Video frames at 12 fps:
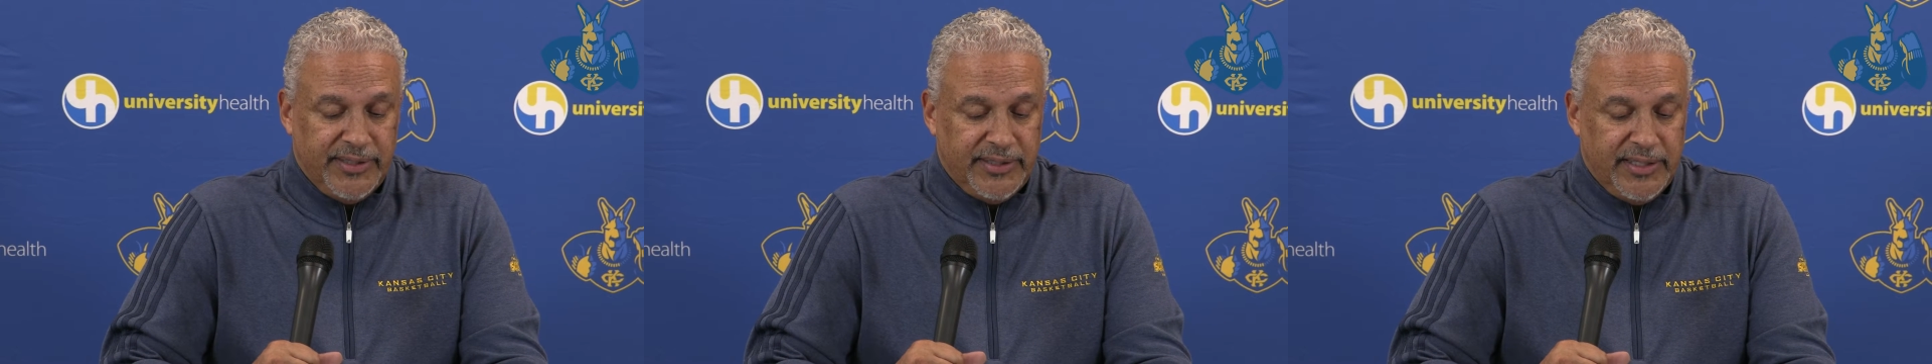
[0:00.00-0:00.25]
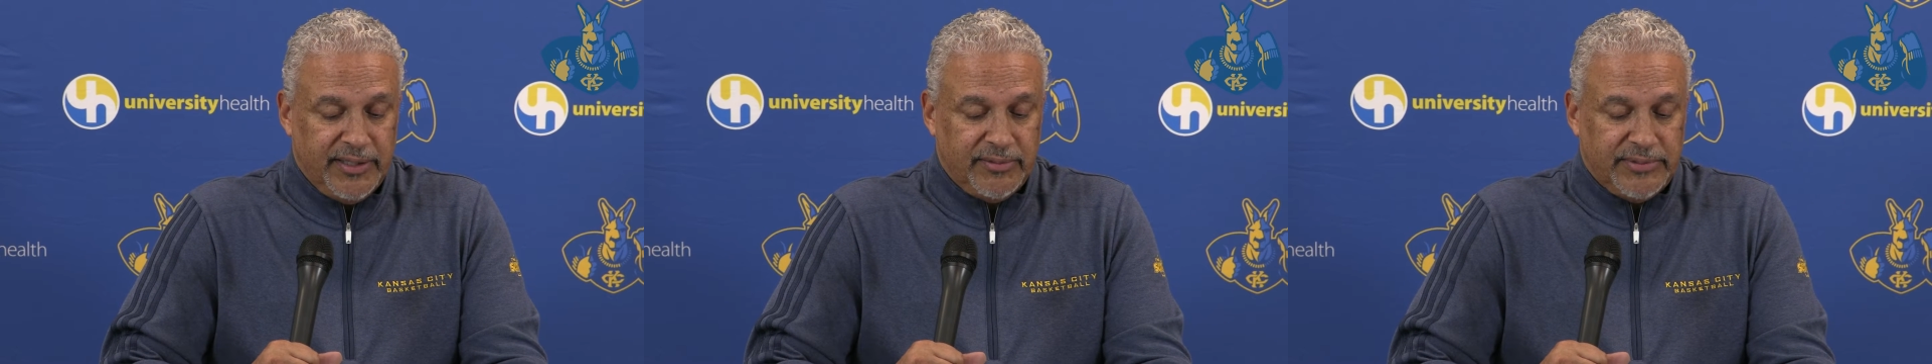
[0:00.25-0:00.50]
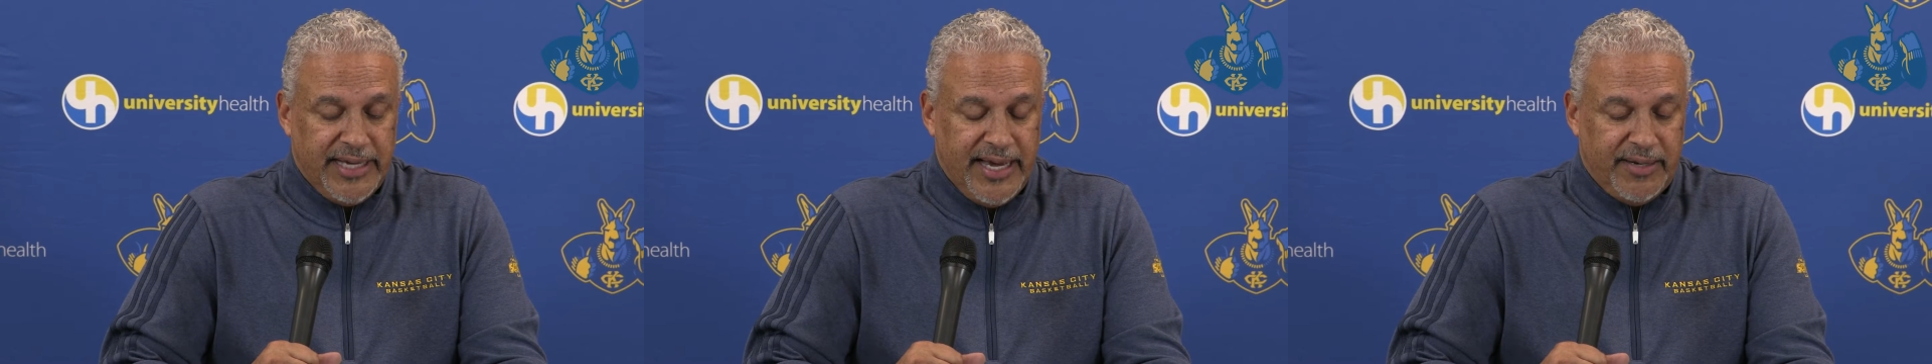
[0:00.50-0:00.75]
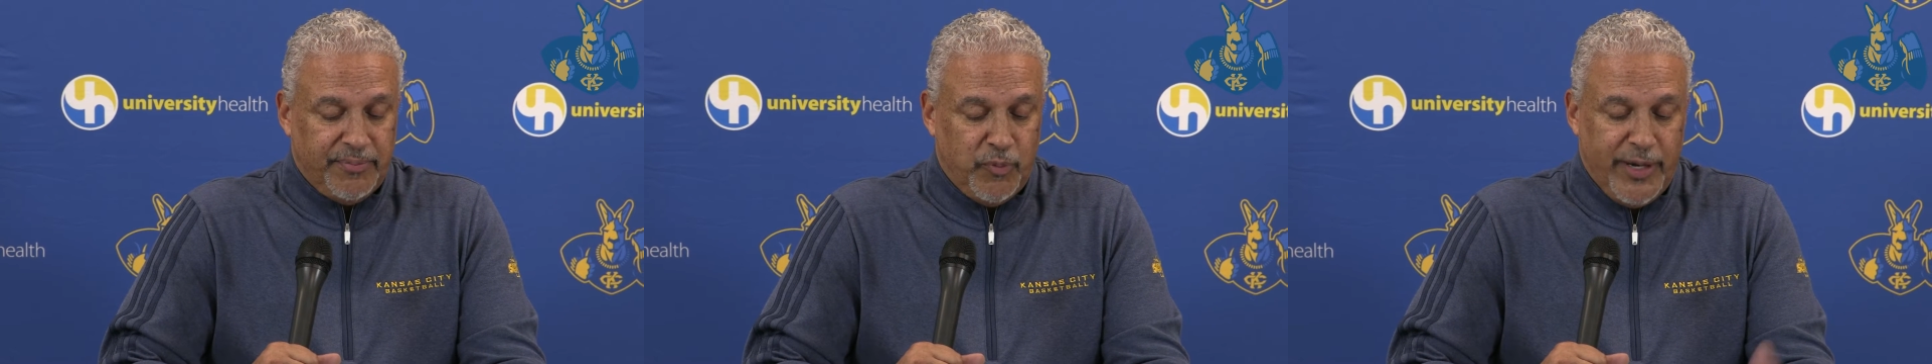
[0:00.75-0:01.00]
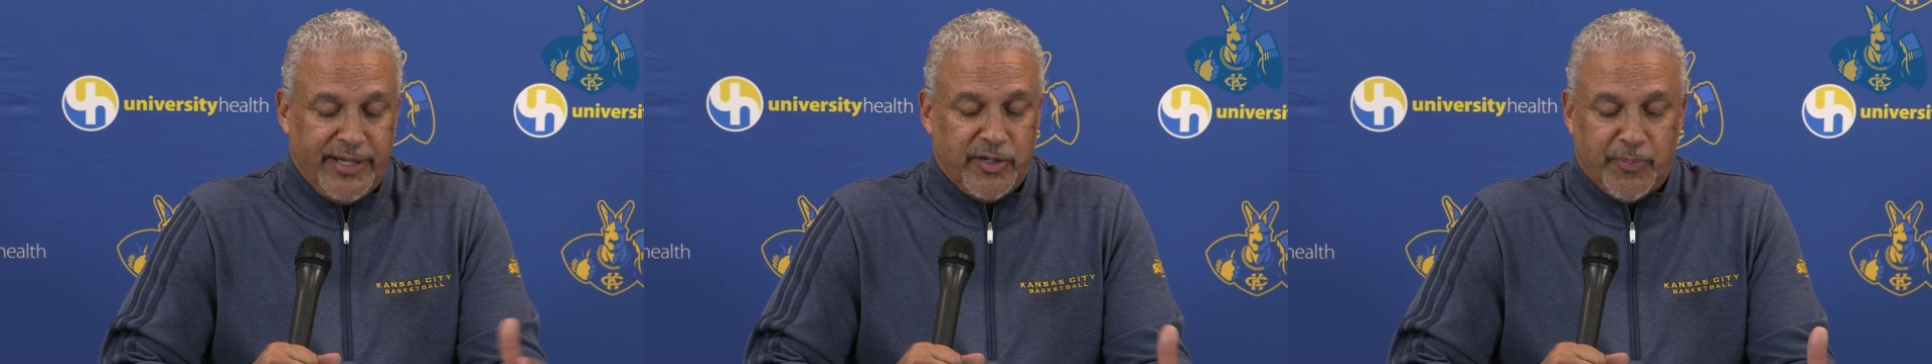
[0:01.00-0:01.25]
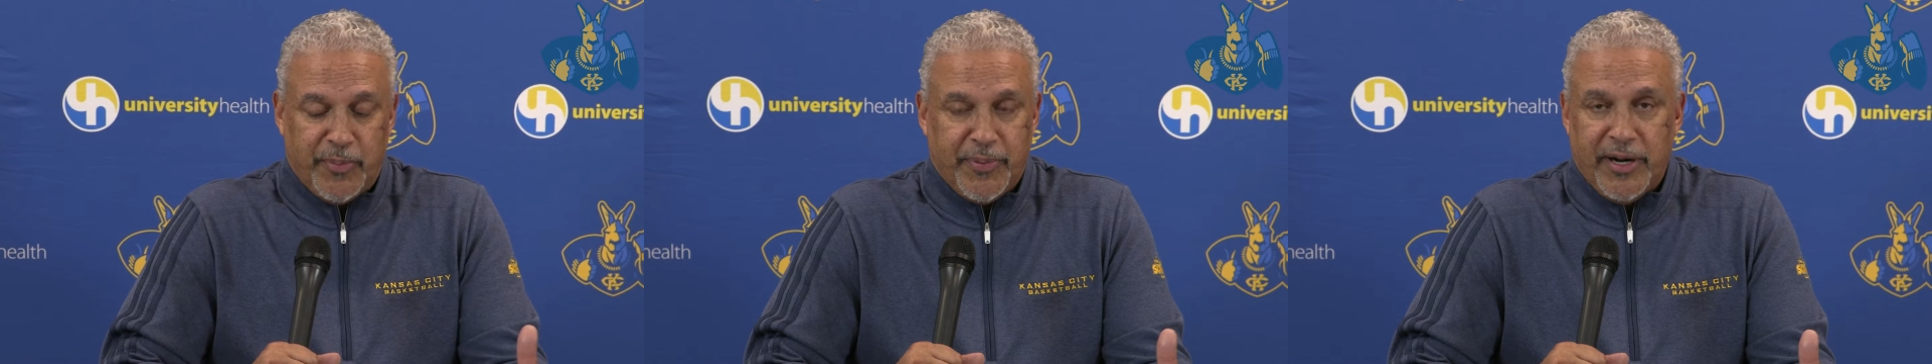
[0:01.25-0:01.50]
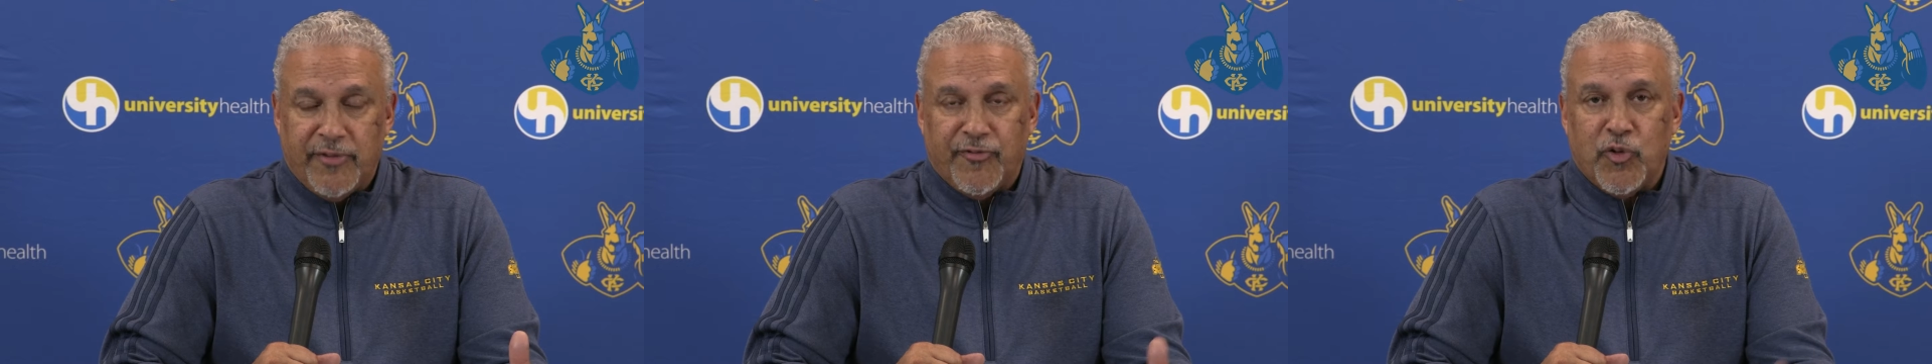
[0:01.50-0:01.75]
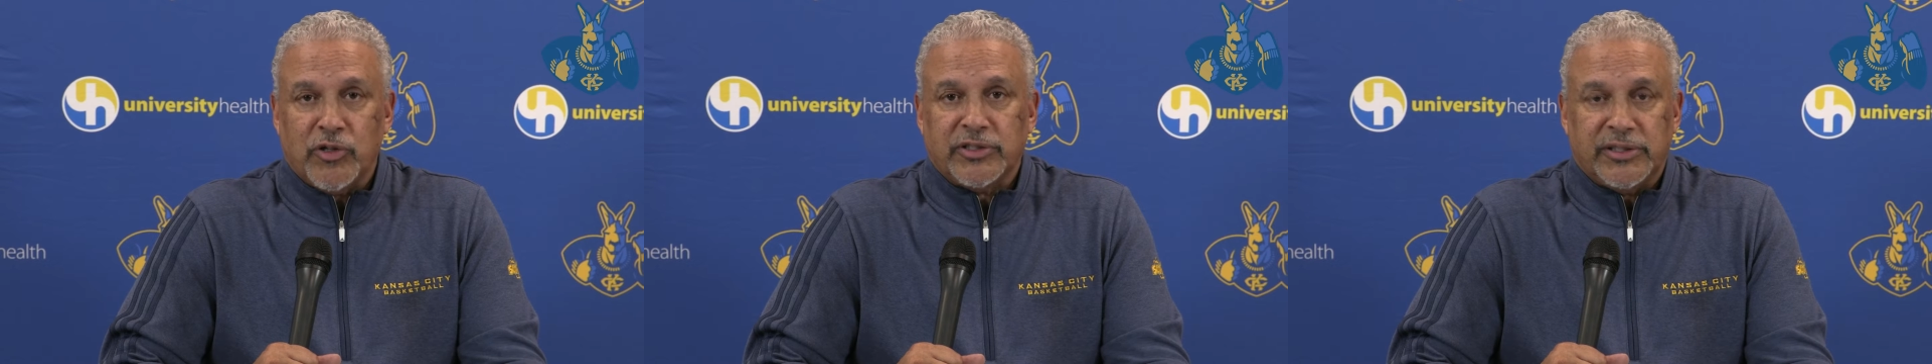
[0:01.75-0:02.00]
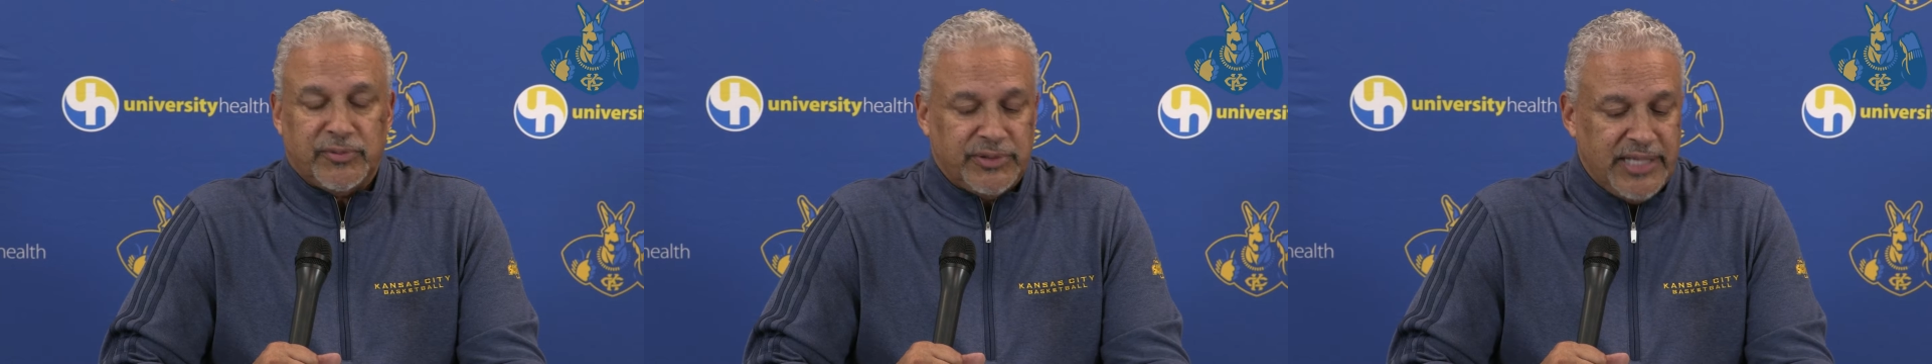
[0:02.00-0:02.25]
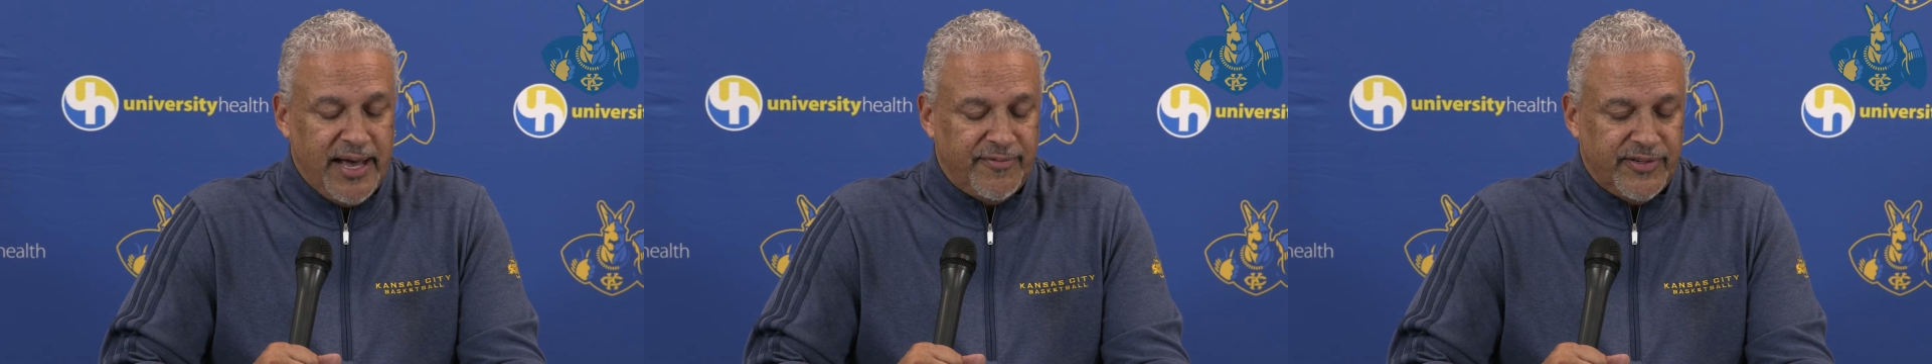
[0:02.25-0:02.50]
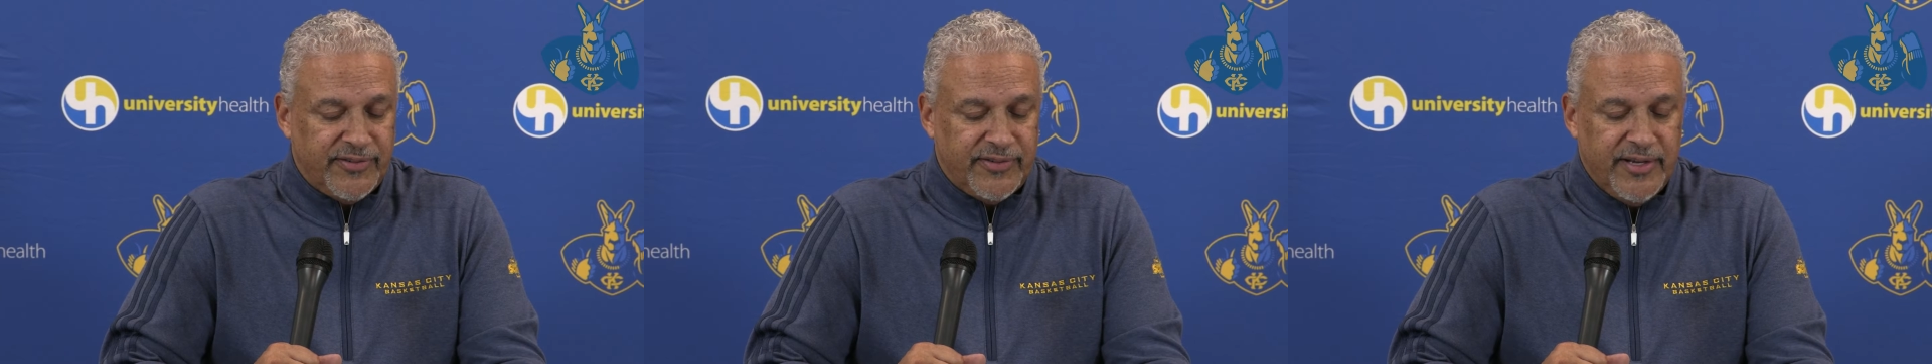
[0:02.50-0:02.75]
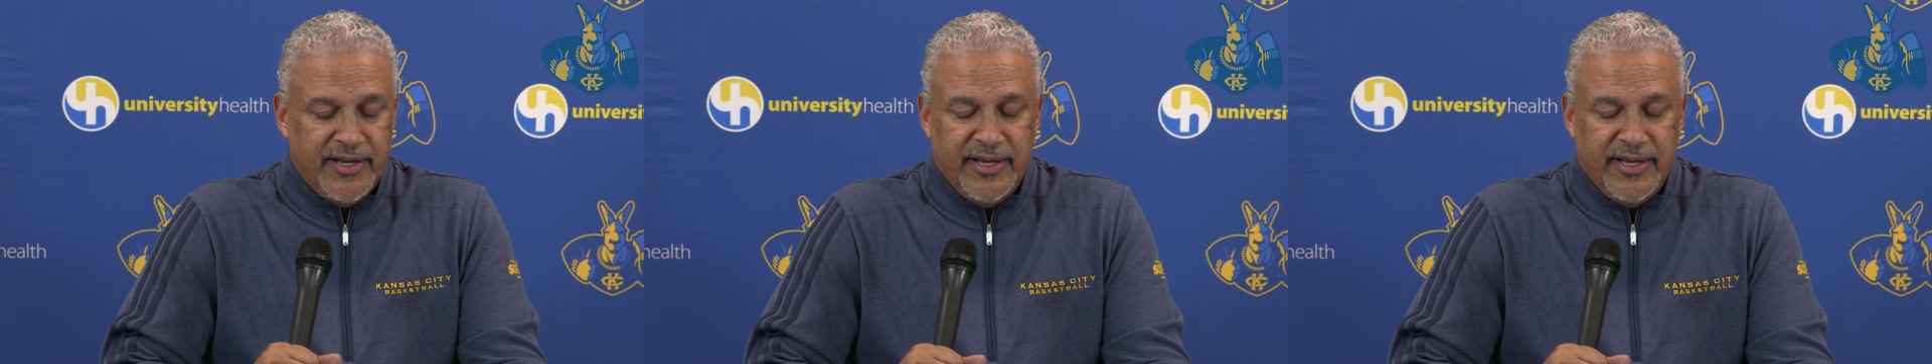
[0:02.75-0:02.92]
and they had a week to prepare for us, and it was obvious